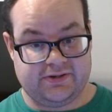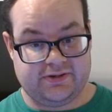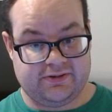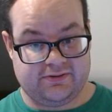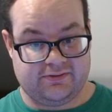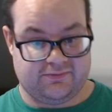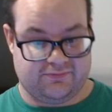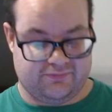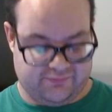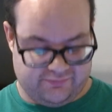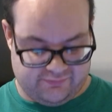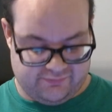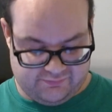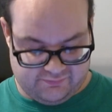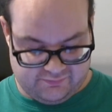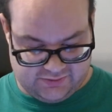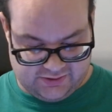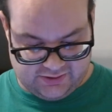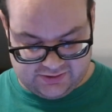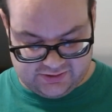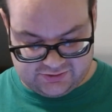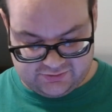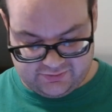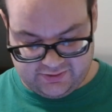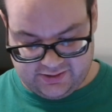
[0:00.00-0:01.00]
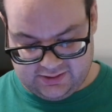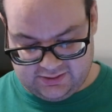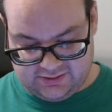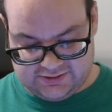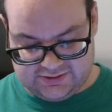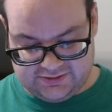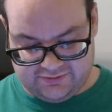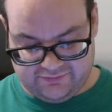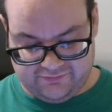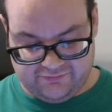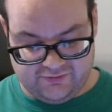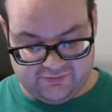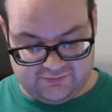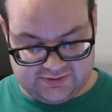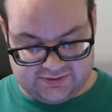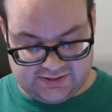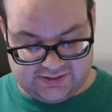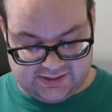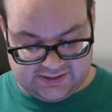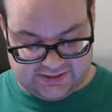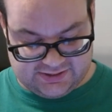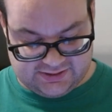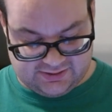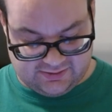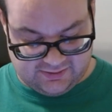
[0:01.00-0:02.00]
reading on his credit list of films he's
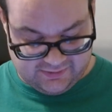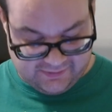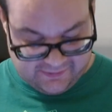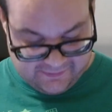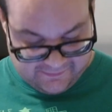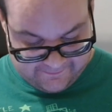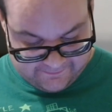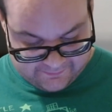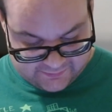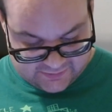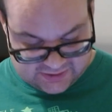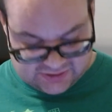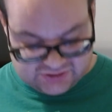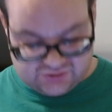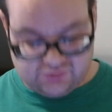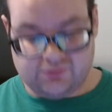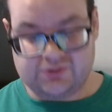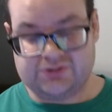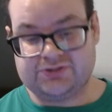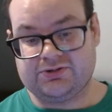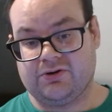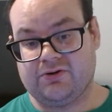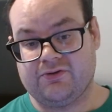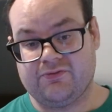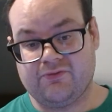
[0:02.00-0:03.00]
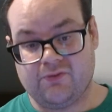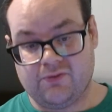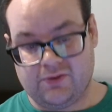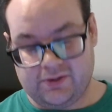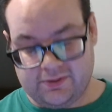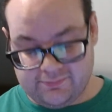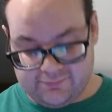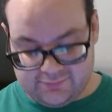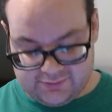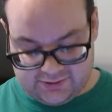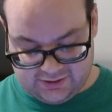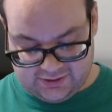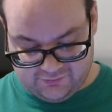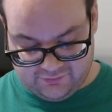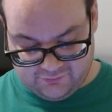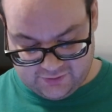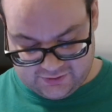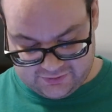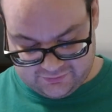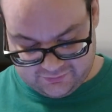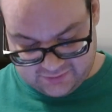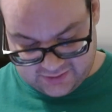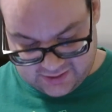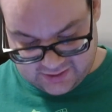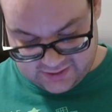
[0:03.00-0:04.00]
done. He did Toy Story 4. Did a voice for